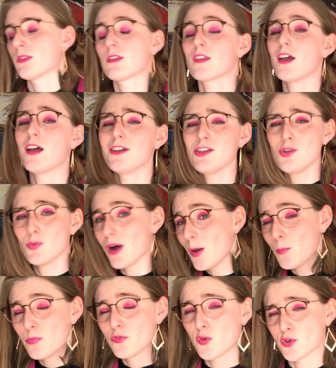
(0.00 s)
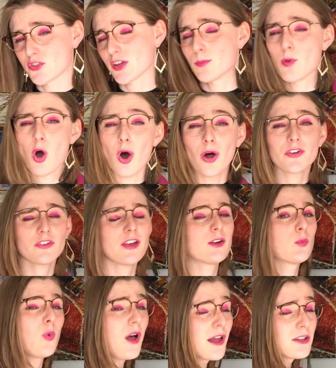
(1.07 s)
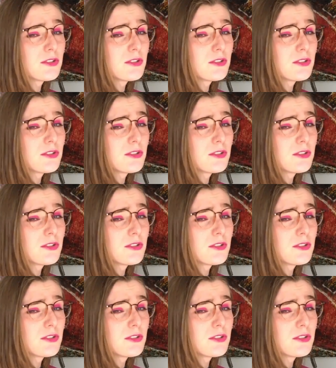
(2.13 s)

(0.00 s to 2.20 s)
Are you up for some hot and wild